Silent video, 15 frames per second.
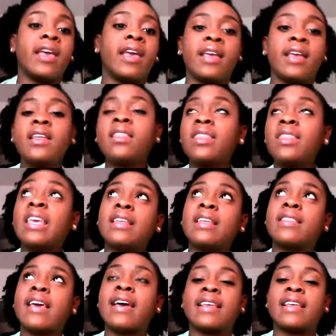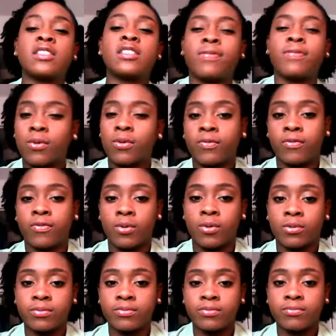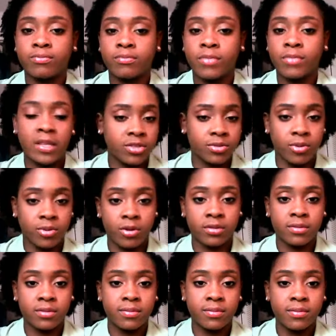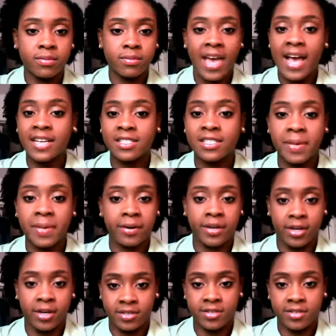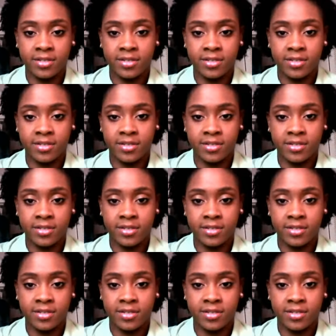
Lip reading: Anything that is fruitful in this world has barriers,